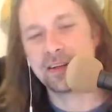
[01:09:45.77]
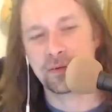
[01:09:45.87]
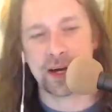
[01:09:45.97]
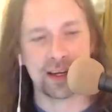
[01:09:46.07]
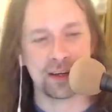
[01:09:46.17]
you're
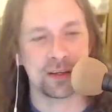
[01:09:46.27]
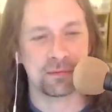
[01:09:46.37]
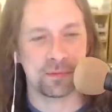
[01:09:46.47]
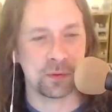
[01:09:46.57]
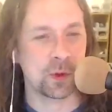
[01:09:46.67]
flying.
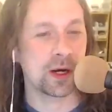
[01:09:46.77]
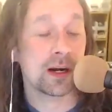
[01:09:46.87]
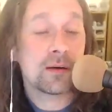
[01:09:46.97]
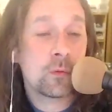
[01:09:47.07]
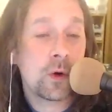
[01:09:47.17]
You're you,
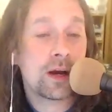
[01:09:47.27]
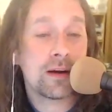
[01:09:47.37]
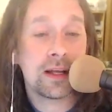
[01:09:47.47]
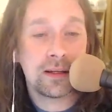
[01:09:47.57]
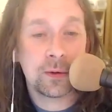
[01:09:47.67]
where
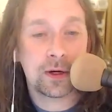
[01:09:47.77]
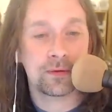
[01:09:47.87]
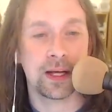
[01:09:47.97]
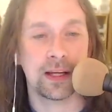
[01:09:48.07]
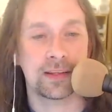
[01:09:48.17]
wherein you are
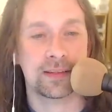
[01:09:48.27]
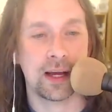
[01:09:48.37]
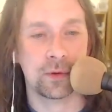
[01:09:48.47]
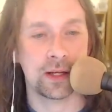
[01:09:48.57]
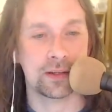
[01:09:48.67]
flying
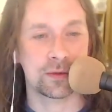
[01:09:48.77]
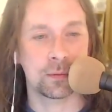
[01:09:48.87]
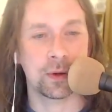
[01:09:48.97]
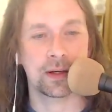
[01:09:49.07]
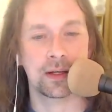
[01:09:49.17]
sideways
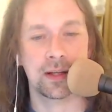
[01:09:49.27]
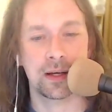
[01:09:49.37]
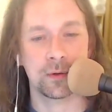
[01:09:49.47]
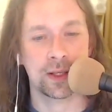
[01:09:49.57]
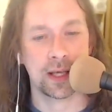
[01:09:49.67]
through a parking
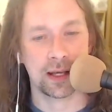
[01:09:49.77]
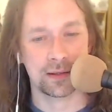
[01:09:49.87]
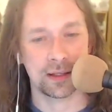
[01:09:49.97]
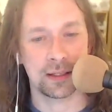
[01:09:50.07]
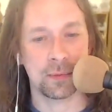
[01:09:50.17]
lot with a castle in the